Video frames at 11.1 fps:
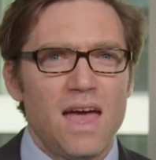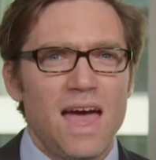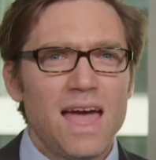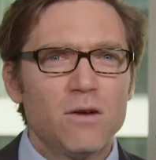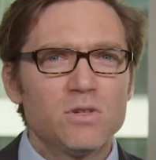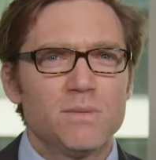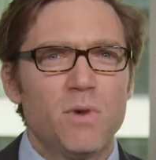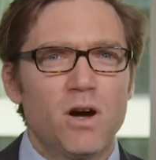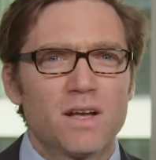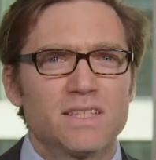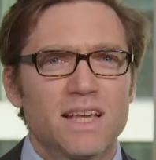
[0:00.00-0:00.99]
Equity
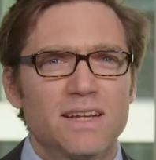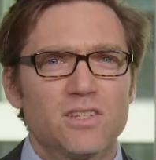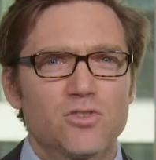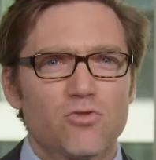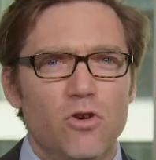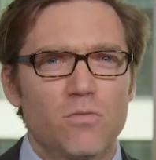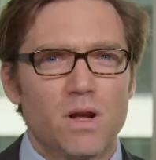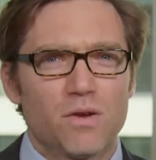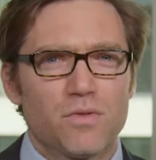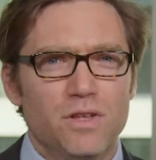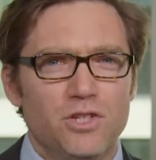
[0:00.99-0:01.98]
markets had a strong
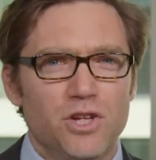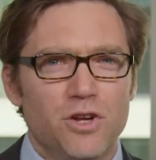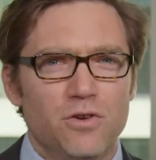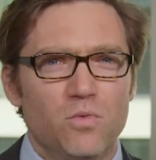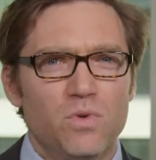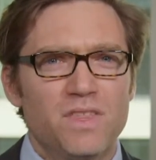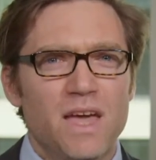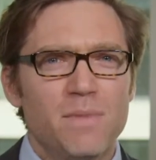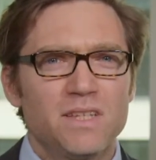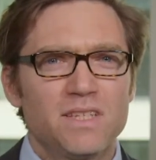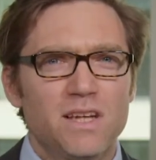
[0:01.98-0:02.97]
month in June, with the
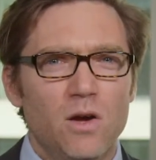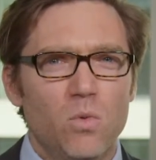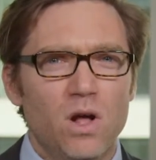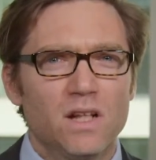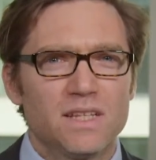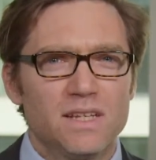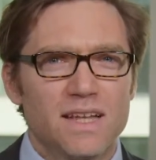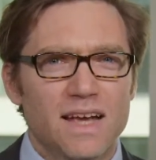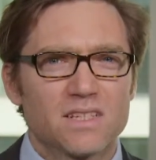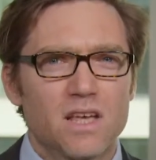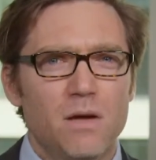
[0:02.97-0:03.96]
MSCI World
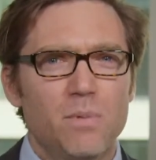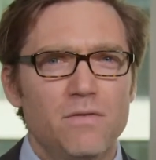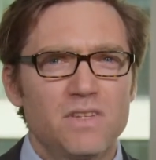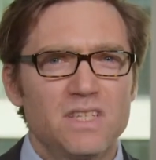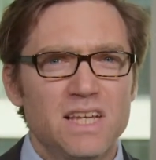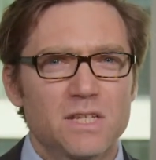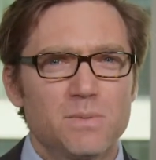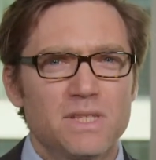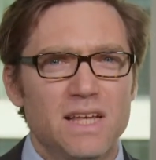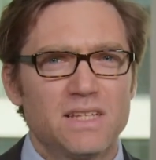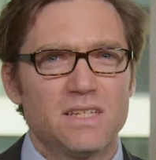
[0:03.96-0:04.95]
Index up over
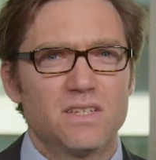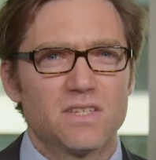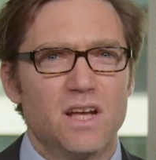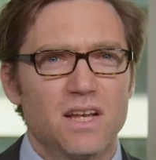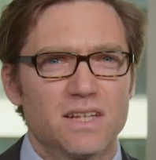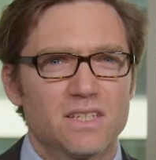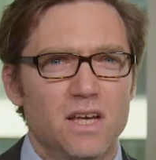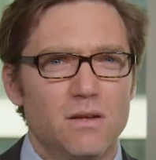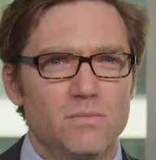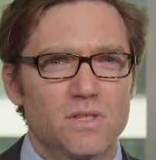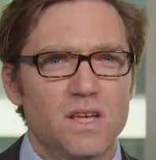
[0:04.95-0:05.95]
6% in sterling
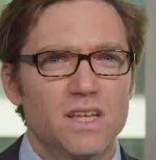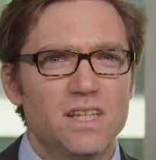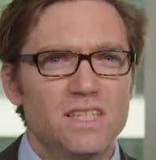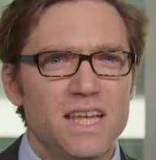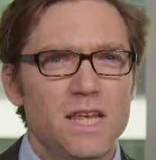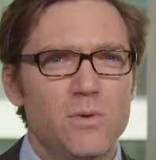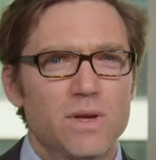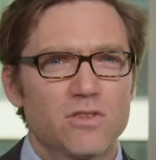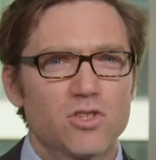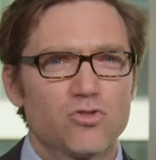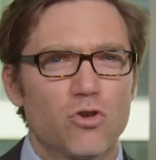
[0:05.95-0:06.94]
terms, continuing
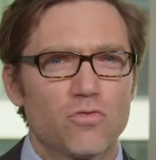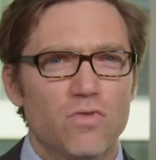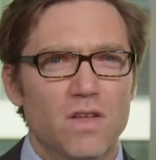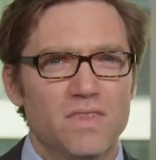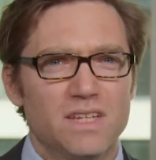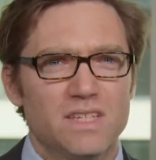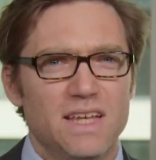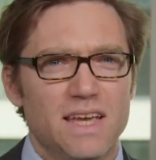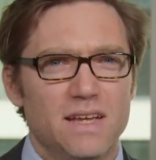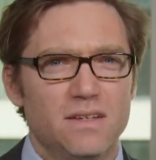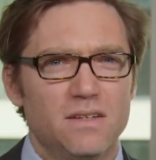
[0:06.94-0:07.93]
the strong run this
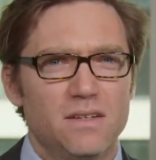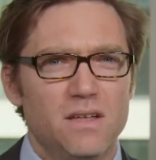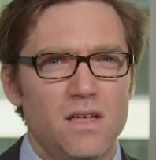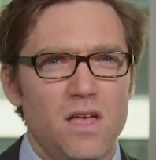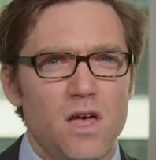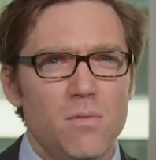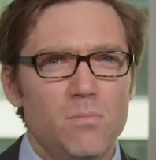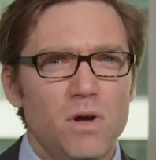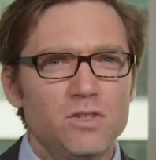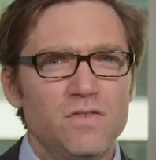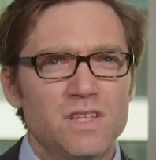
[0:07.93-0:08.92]
year.
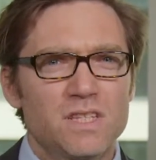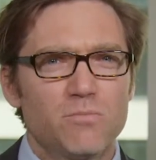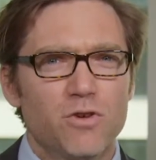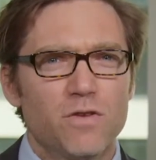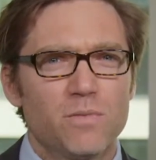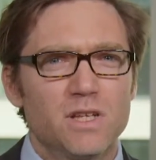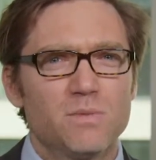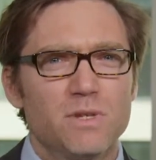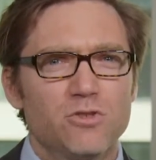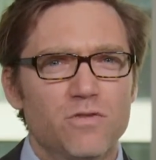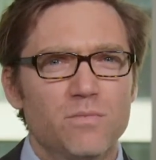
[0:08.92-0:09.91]
Much of this improvement has
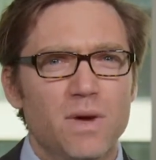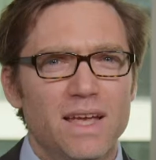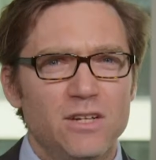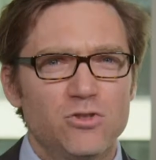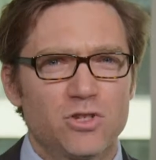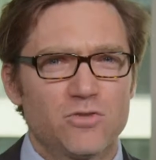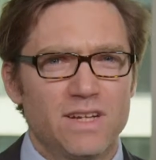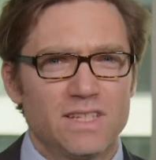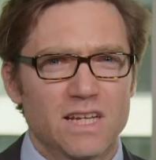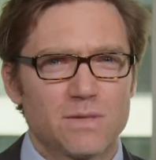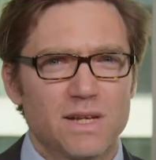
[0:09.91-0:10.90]
been driven by interest
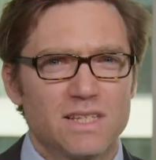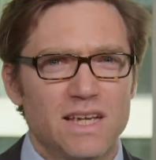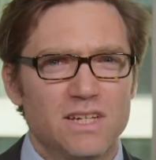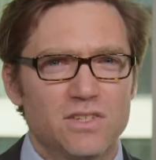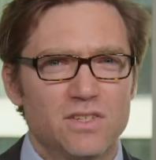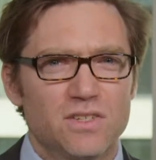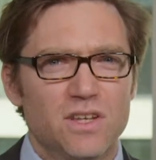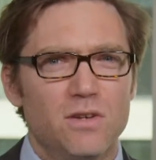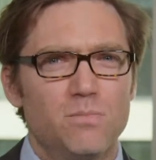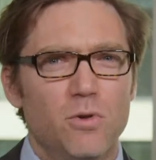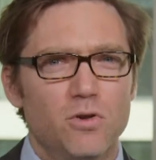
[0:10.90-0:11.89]
rate expectations
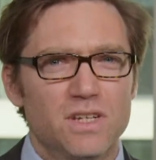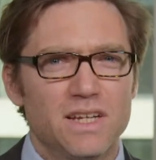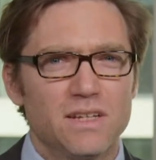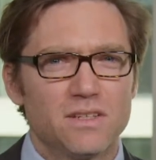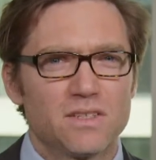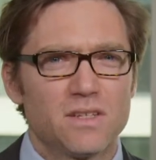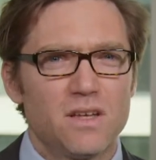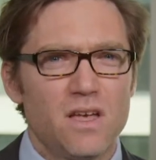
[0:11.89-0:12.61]
and bond yields.